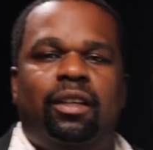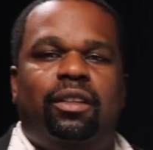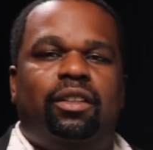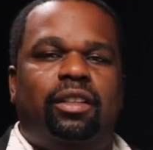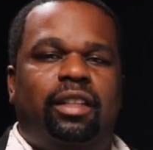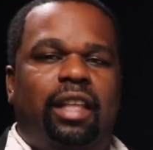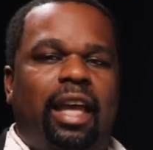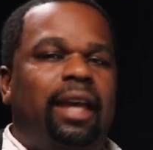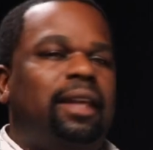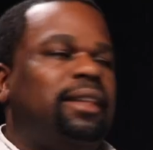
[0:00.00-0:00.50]

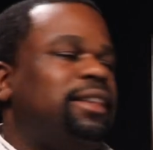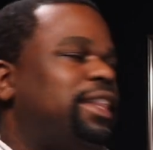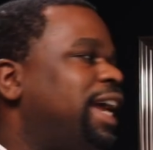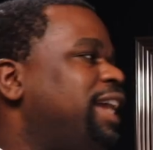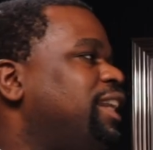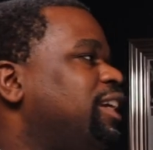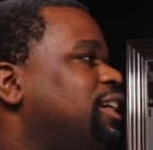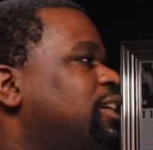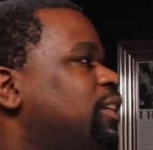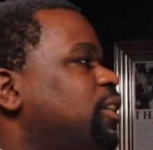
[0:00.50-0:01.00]
That,
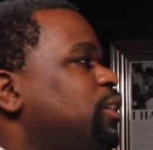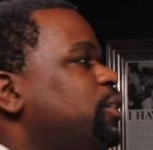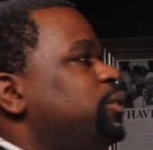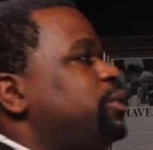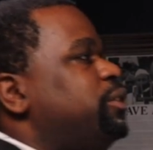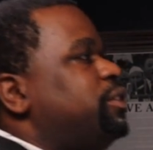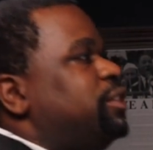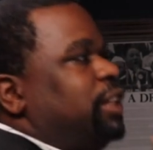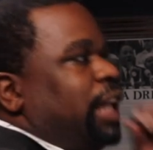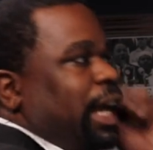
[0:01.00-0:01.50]
that
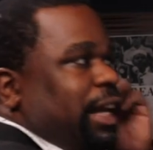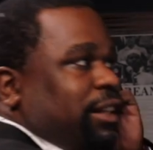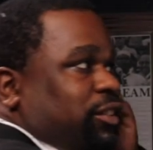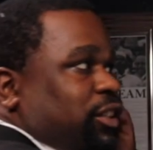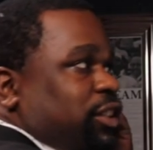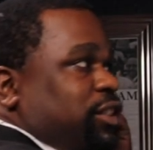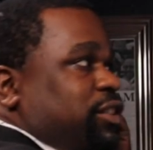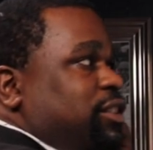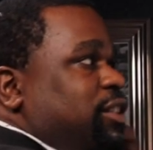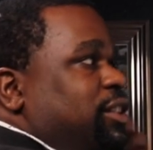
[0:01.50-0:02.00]
includes not
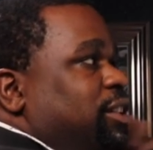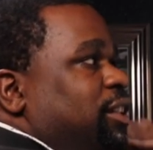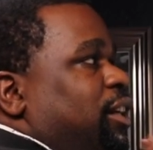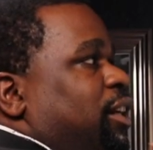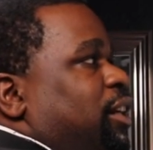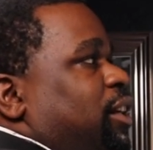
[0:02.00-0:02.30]
just